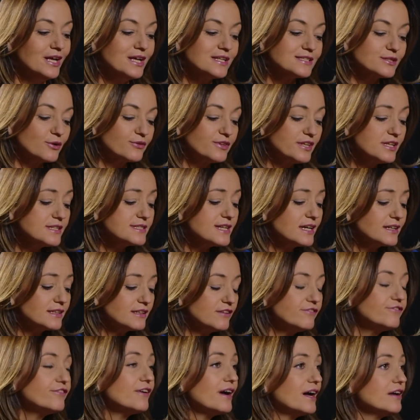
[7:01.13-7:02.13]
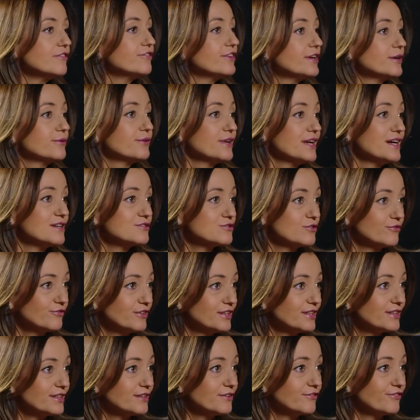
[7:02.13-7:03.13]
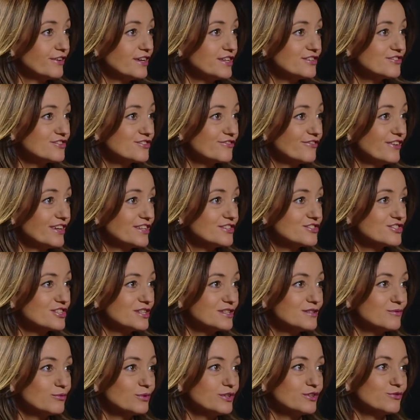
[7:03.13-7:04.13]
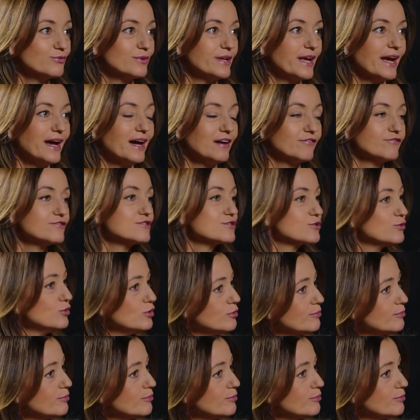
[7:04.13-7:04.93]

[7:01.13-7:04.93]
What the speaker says: So these are the 5 areas of intervention which we have: school